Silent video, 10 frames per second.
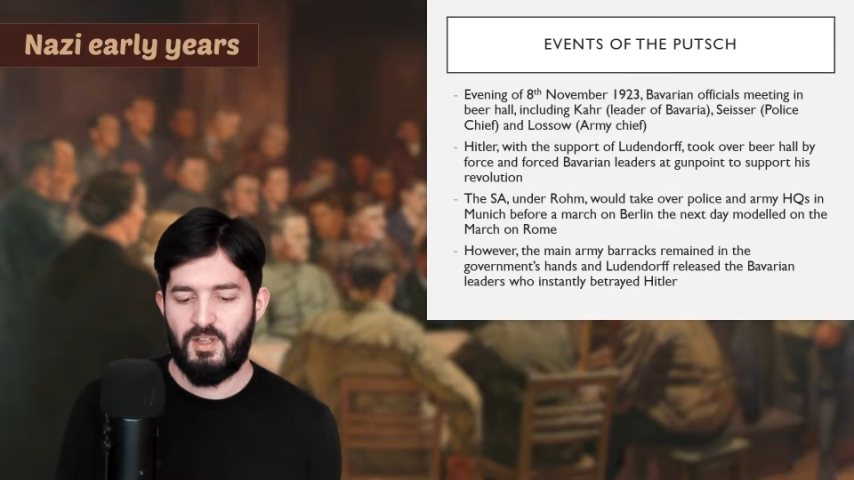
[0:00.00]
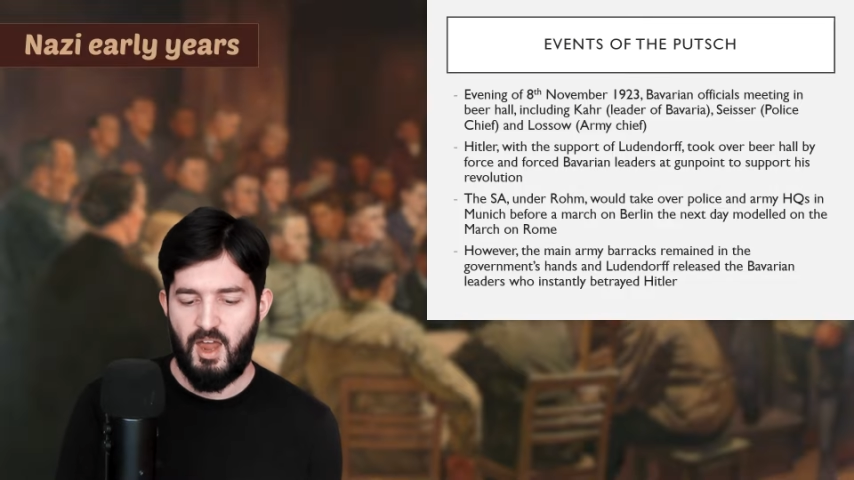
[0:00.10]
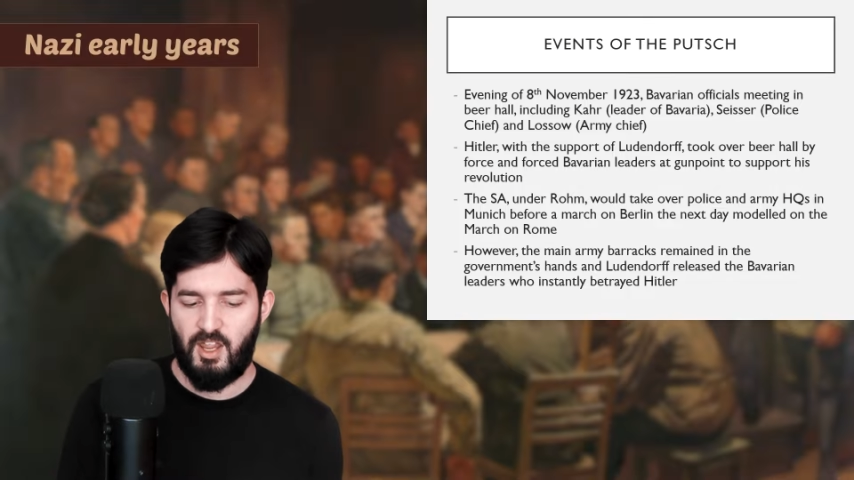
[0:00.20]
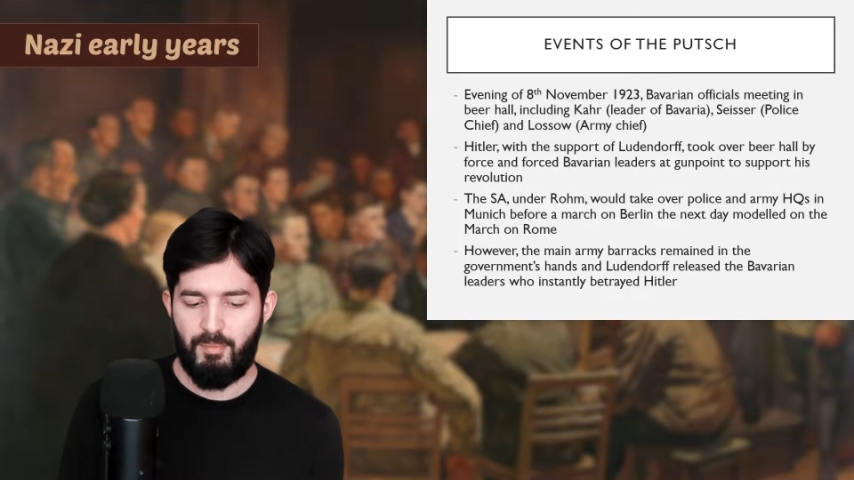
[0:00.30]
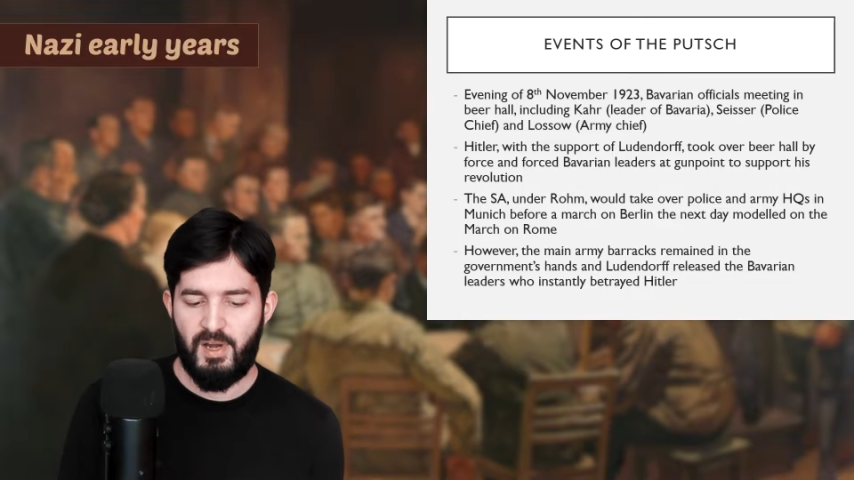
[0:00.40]
the
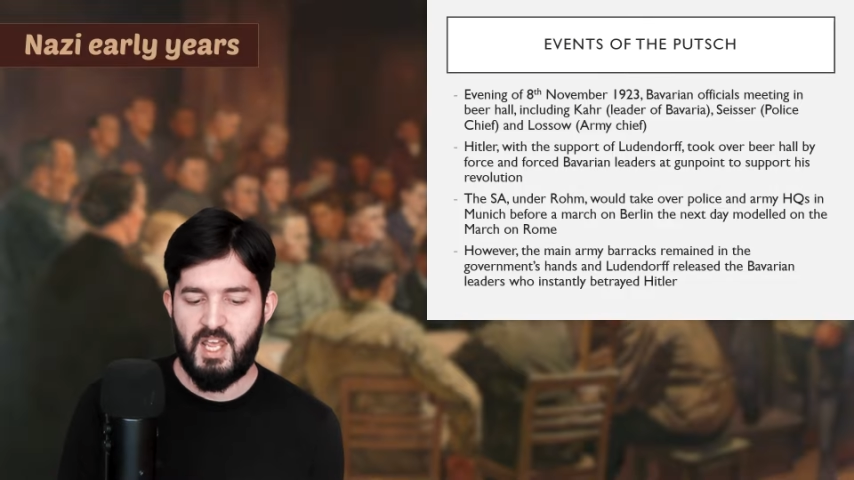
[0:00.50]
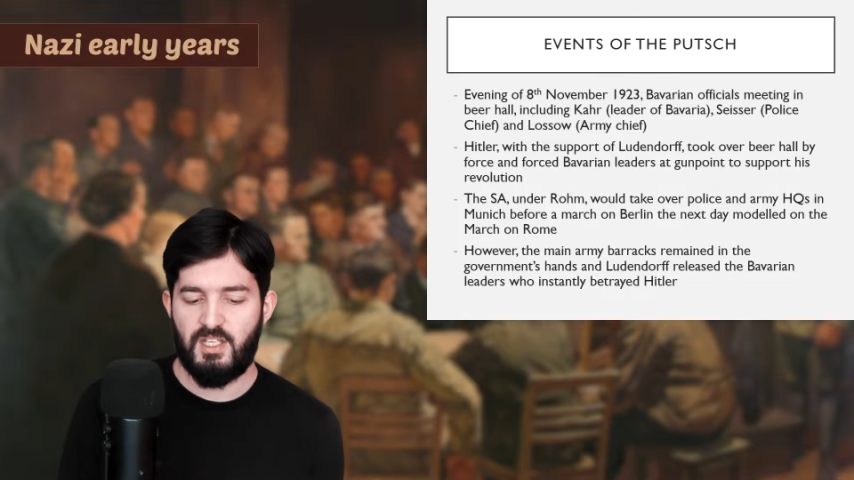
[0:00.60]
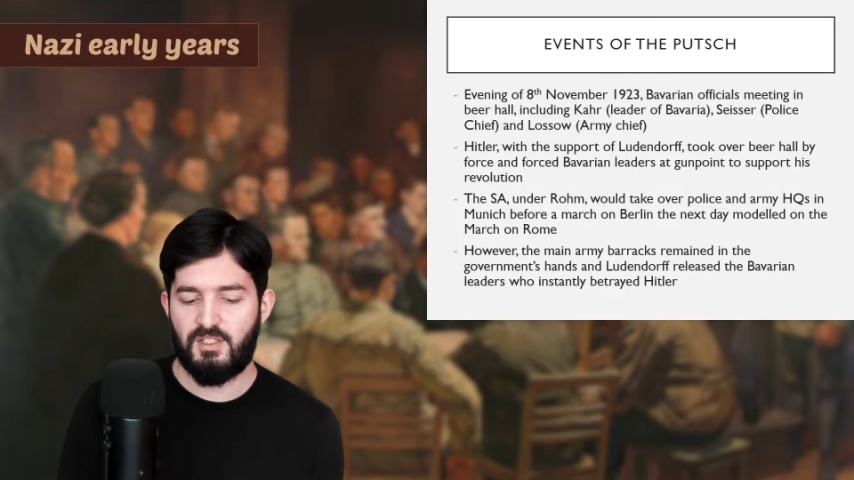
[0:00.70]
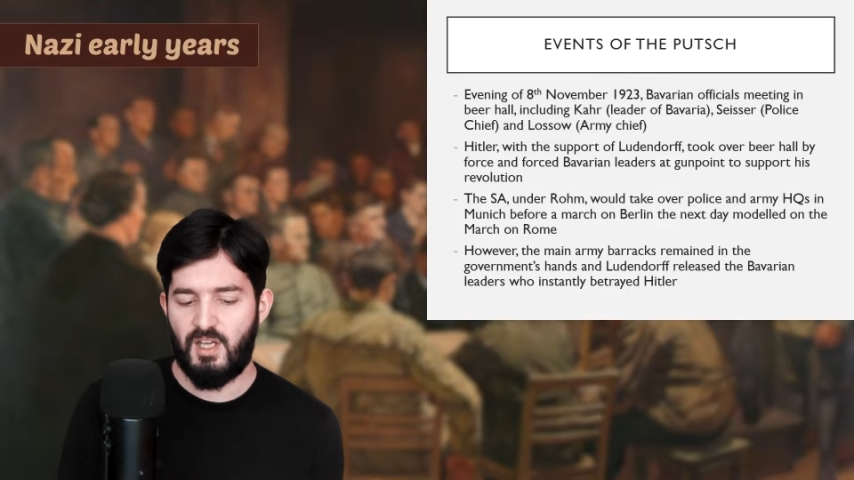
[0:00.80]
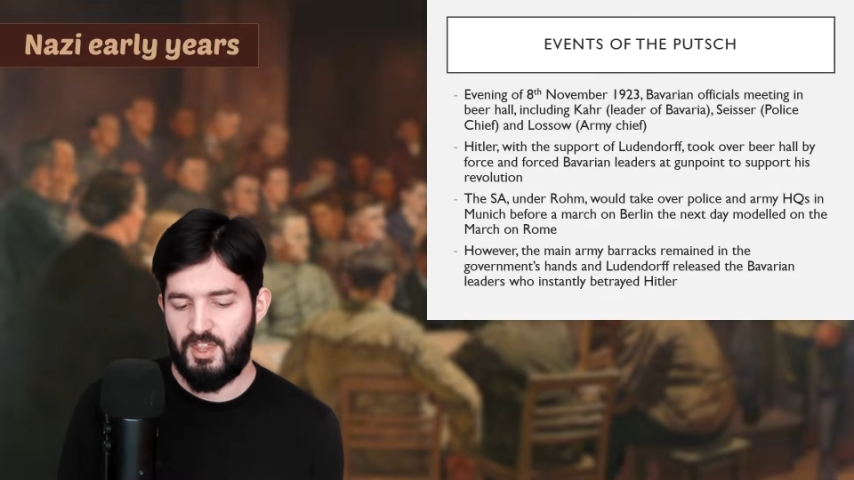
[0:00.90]
head of the
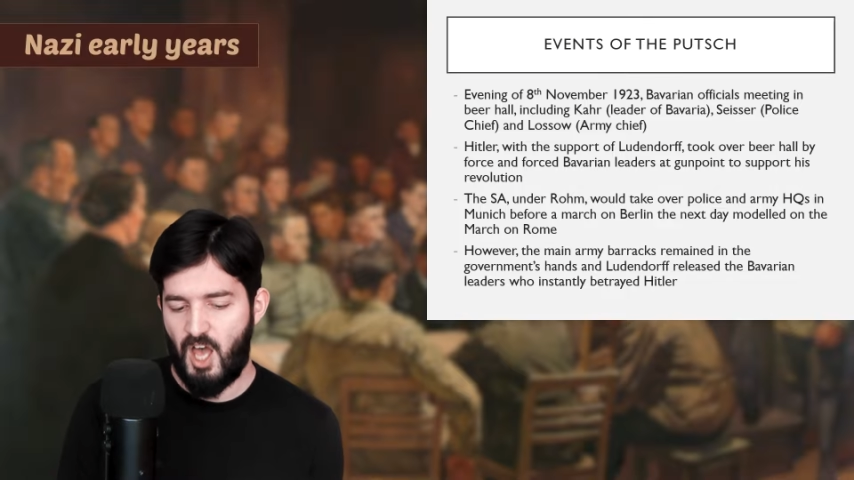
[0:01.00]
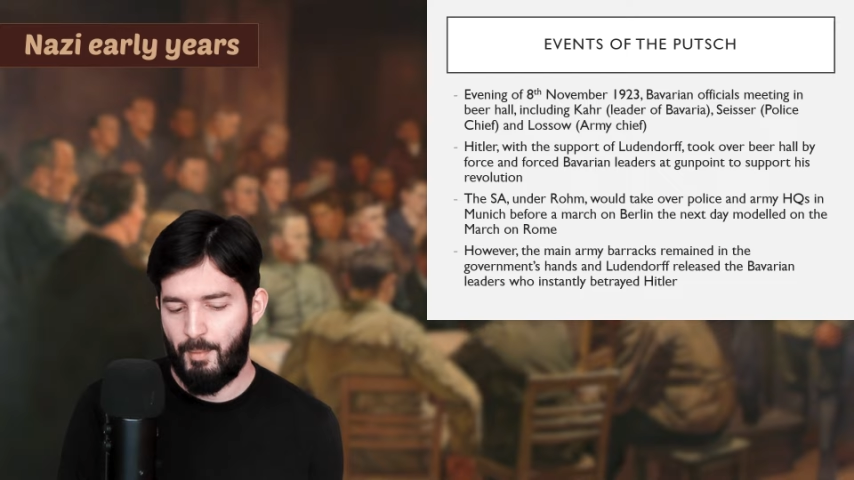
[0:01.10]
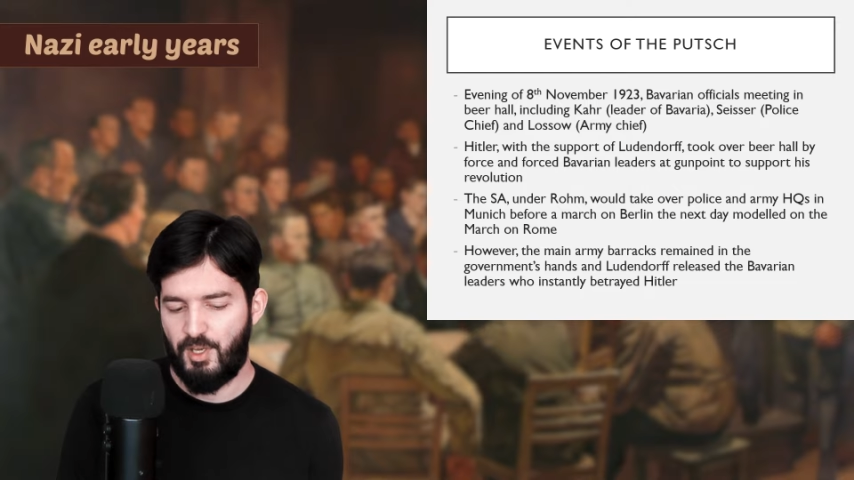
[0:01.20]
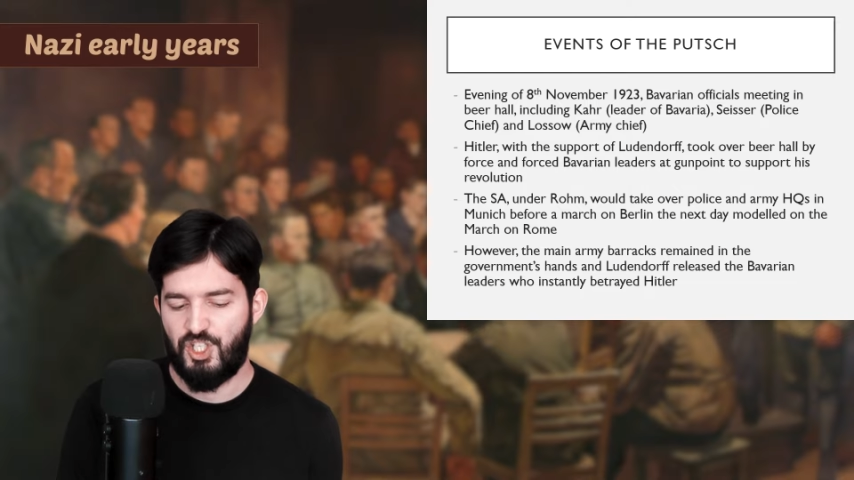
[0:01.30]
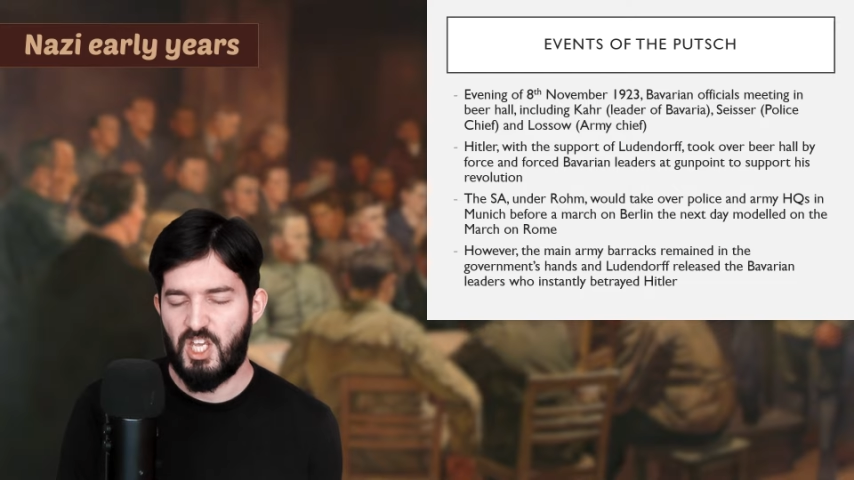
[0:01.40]
police, and the
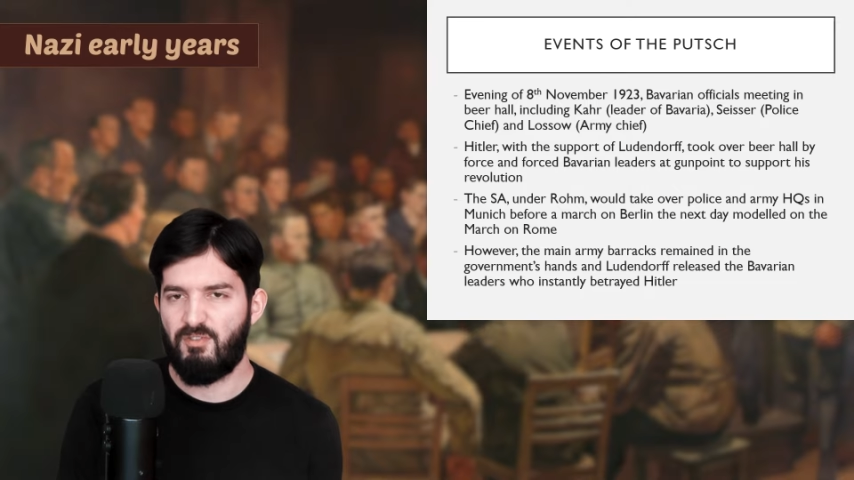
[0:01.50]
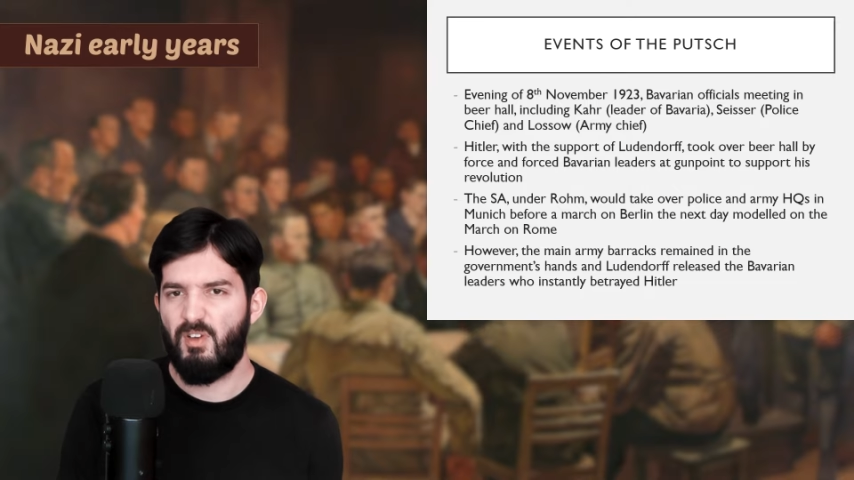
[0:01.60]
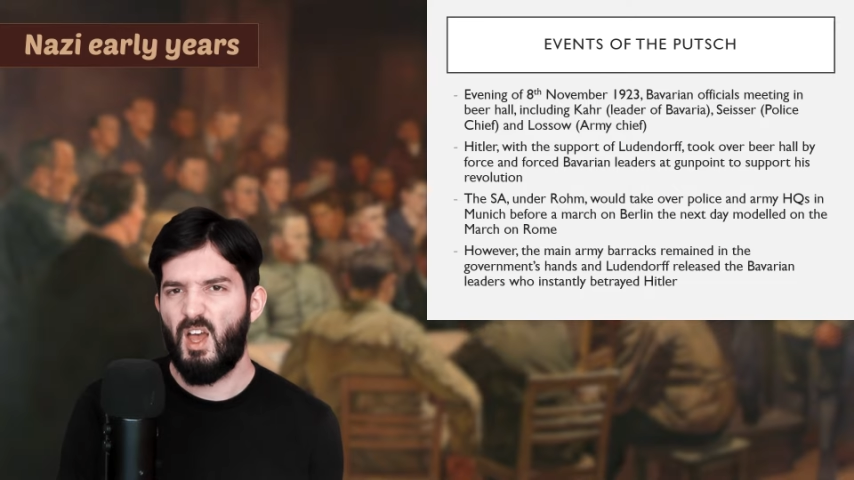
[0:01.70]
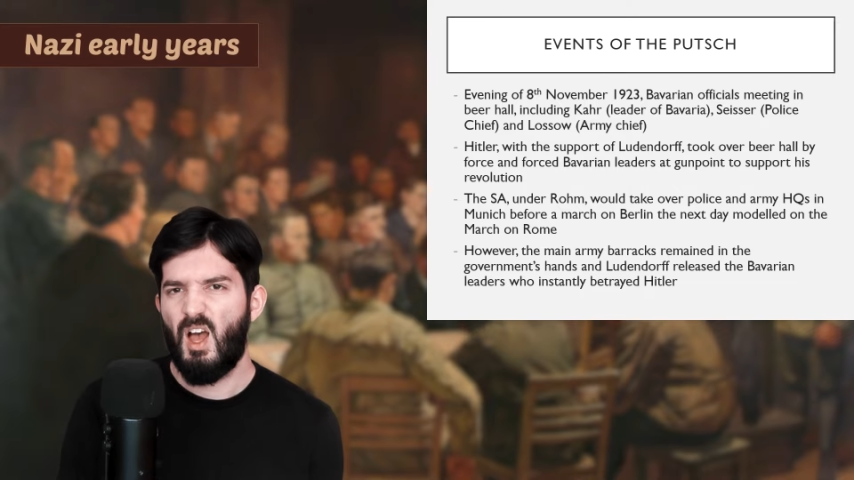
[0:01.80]
army chief.